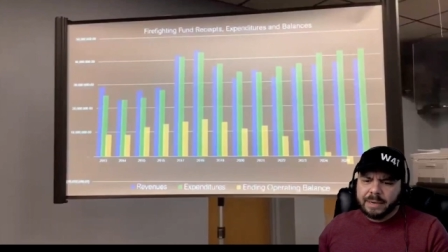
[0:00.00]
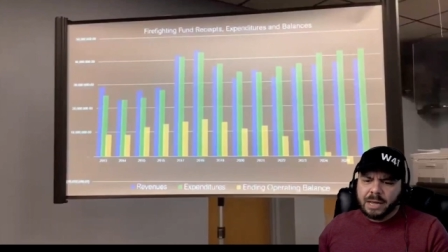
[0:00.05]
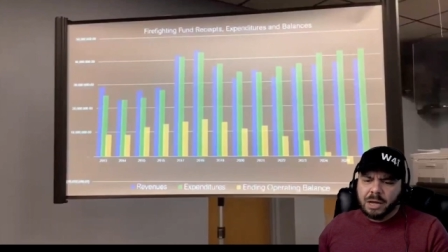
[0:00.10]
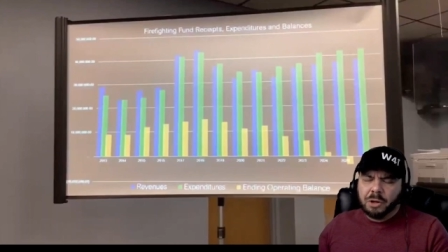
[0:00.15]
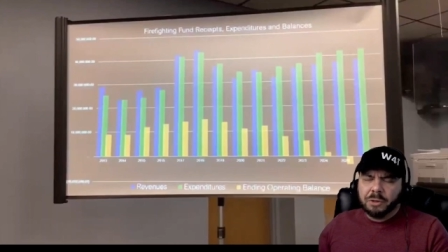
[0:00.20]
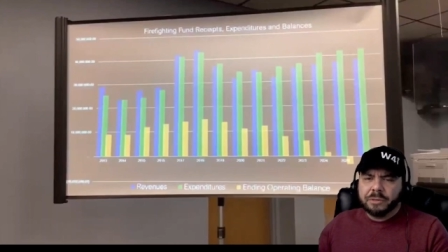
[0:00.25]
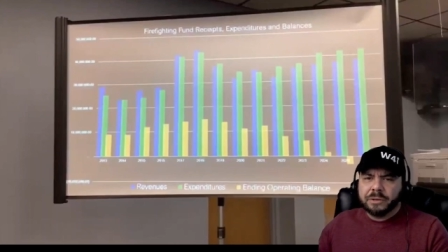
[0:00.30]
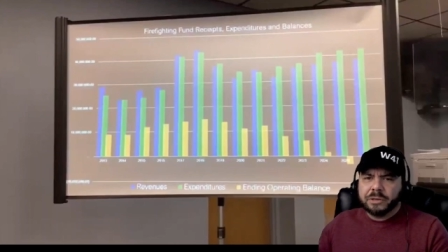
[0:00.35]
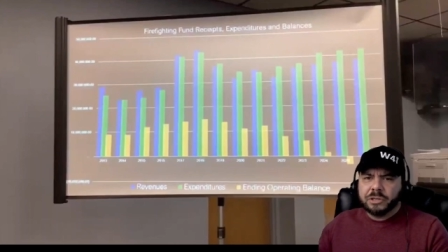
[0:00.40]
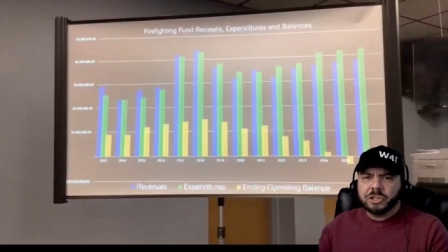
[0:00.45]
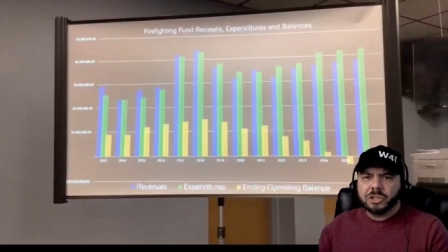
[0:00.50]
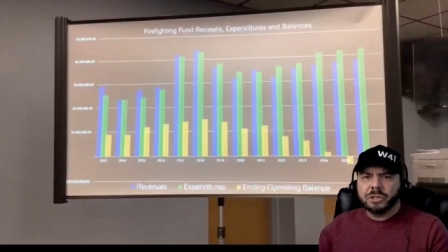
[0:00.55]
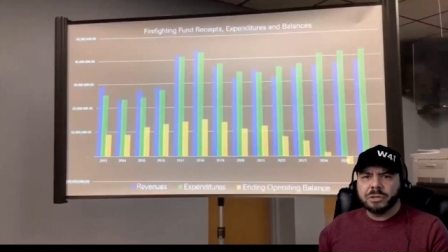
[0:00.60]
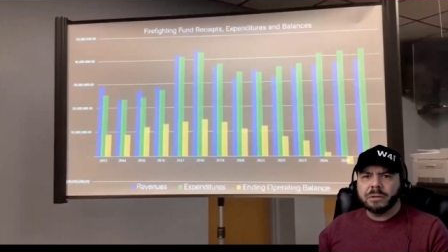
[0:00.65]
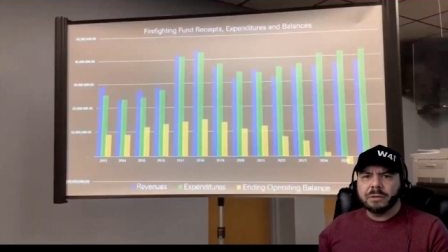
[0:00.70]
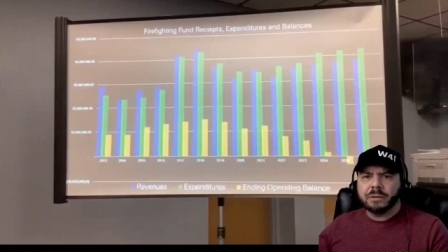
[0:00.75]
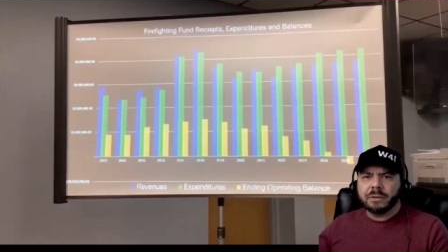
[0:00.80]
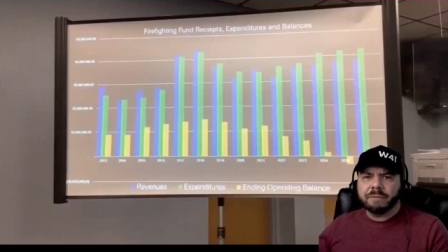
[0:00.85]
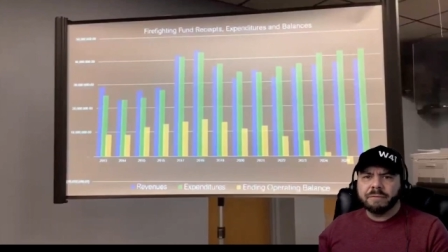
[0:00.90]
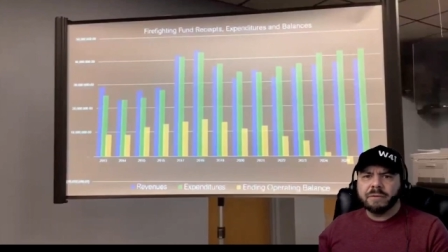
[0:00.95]
health
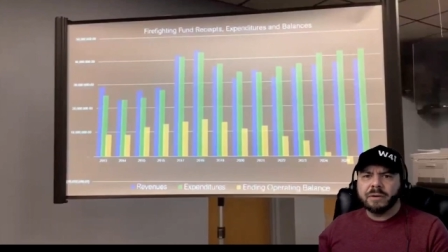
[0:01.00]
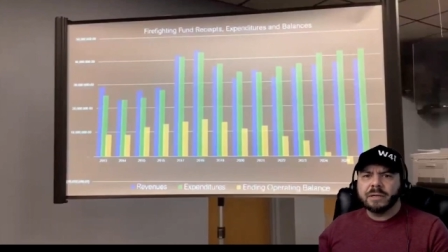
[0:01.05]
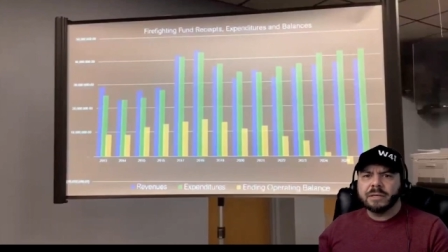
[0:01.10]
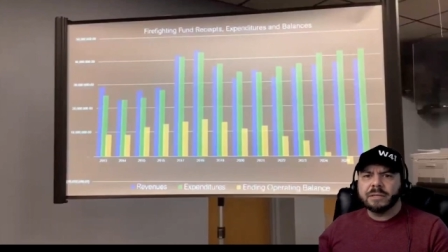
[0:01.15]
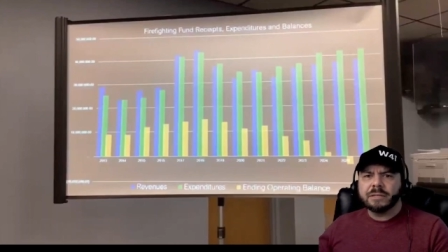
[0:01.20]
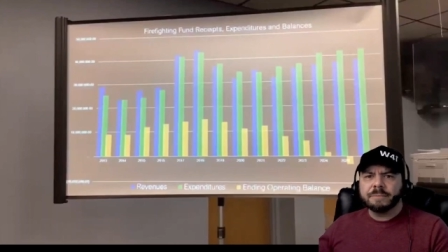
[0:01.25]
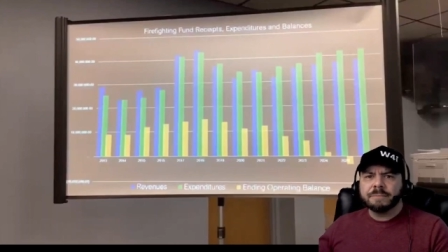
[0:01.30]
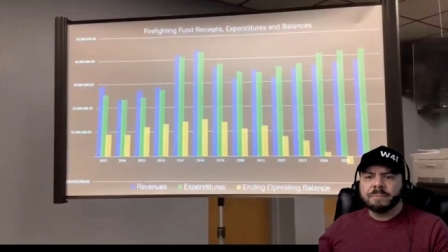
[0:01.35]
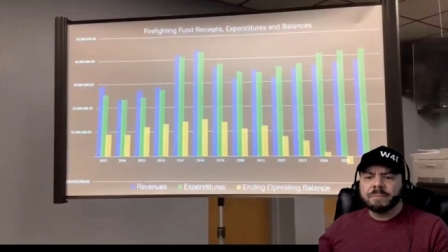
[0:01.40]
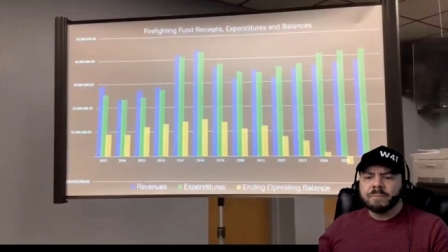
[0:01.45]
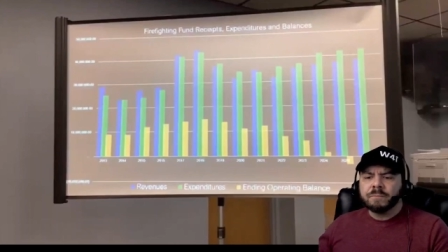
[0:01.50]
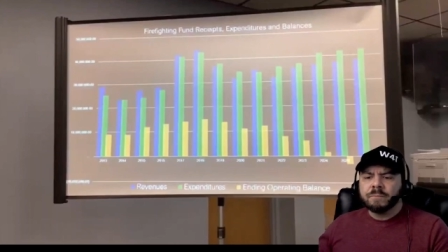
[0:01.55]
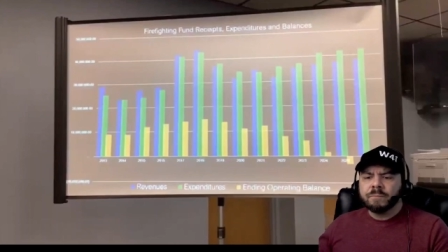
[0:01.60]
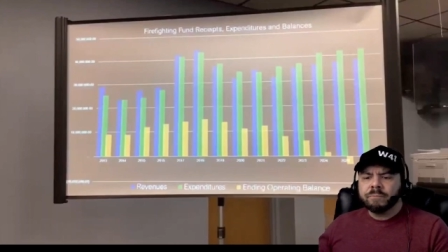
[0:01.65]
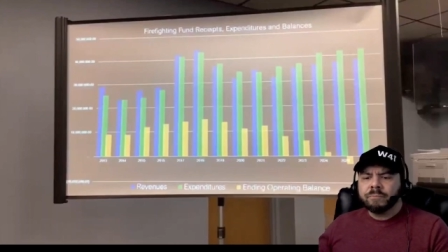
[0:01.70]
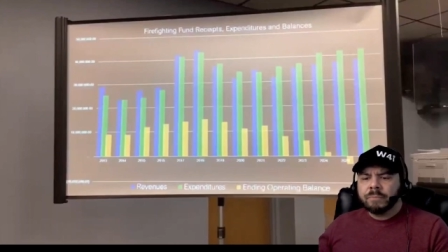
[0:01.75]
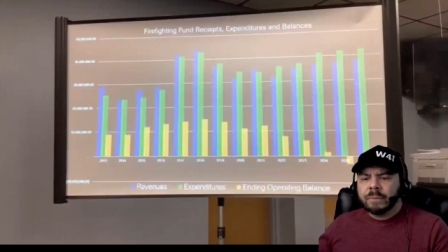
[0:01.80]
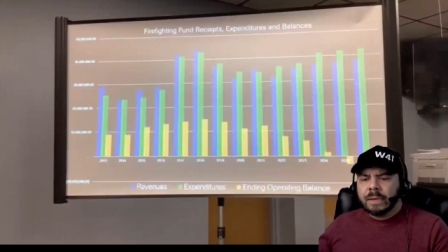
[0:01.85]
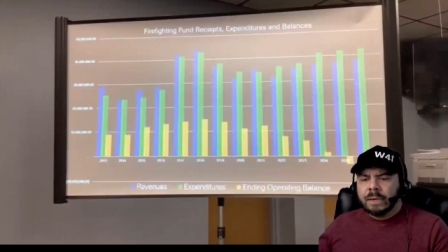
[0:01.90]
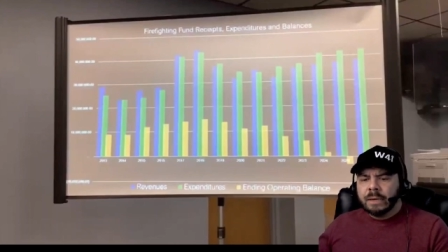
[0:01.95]
insurance fund.
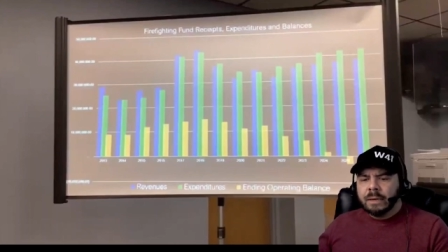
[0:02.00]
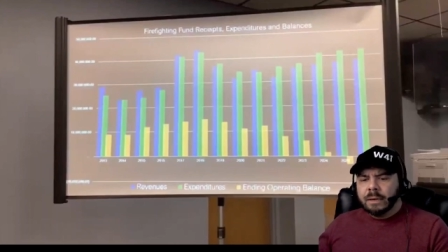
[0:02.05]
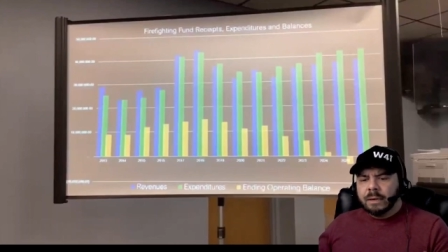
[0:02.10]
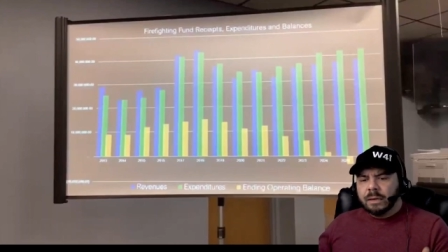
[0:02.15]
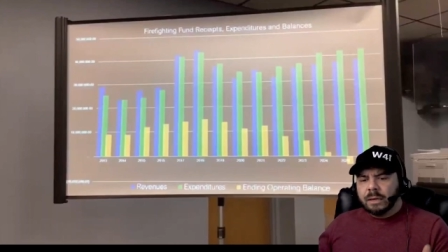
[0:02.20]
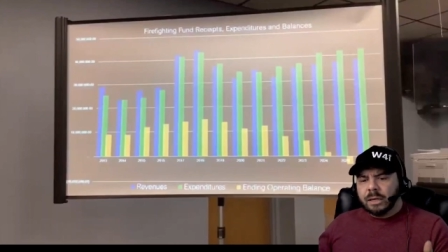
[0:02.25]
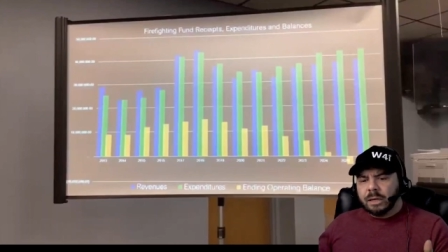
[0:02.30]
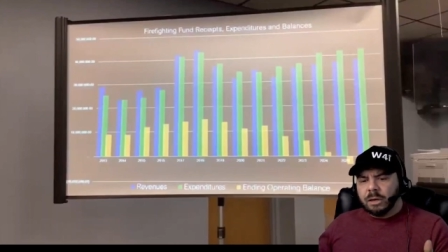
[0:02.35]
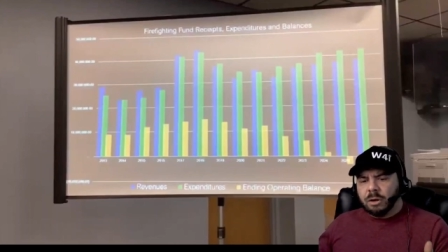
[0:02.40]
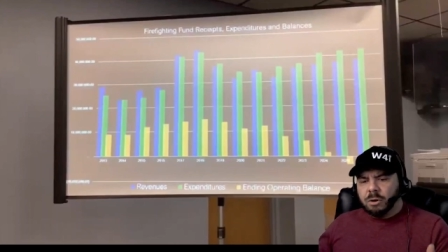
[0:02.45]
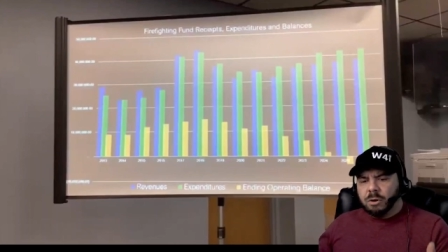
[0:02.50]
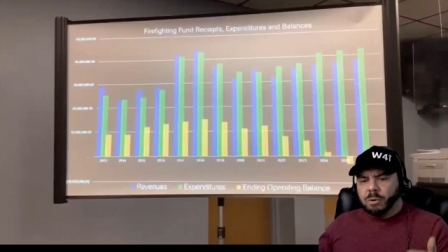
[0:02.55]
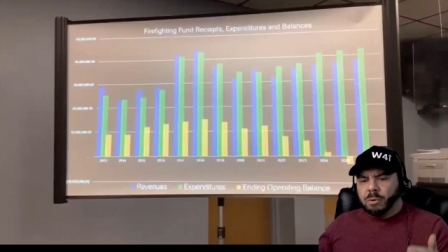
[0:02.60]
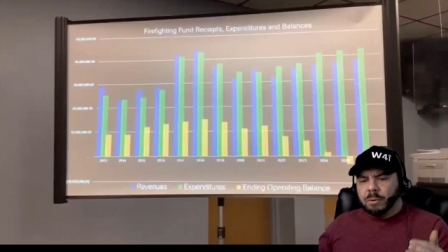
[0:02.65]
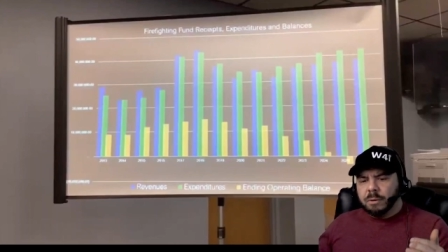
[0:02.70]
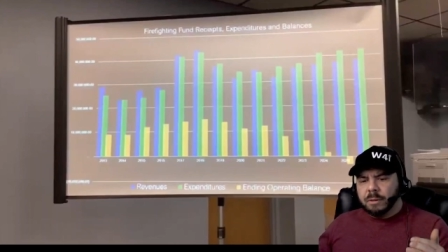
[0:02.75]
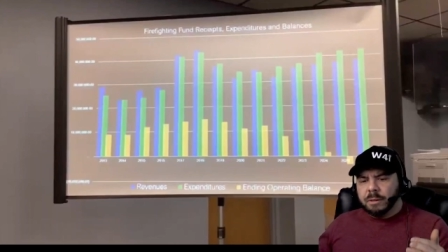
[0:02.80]
So